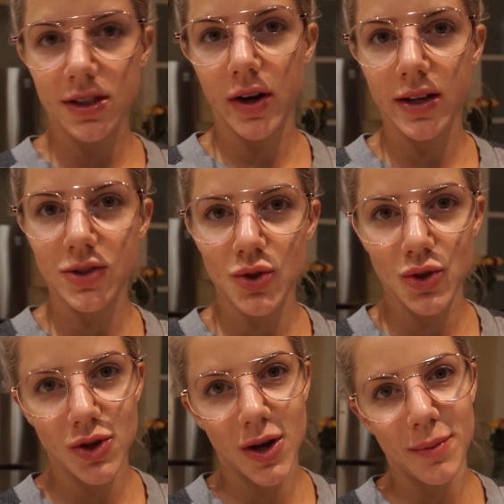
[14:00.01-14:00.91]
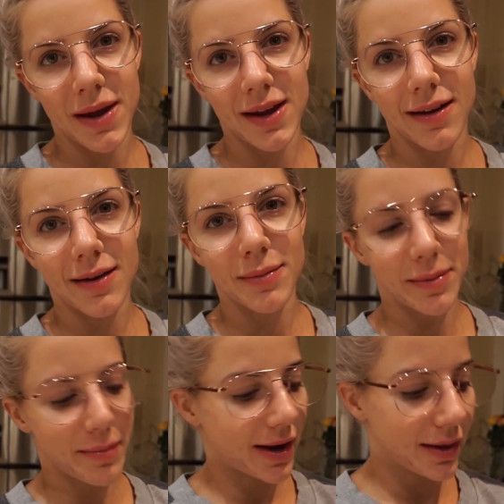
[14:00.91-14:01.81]
just going to make up
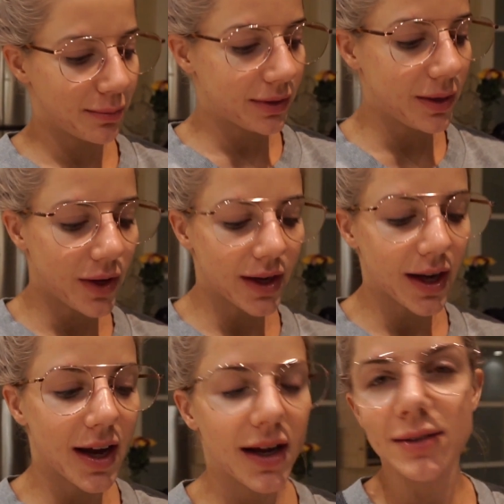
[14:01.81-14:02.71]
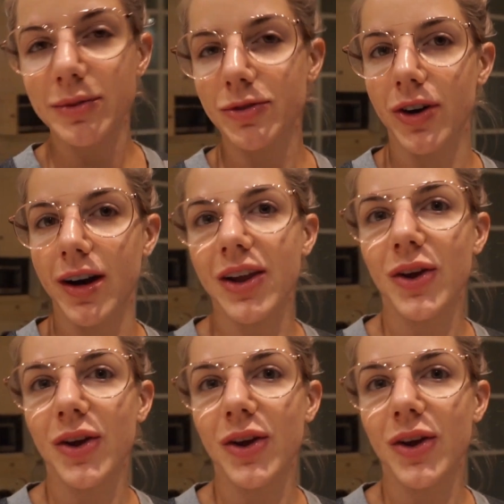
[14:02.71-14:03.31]
my pre-workout before I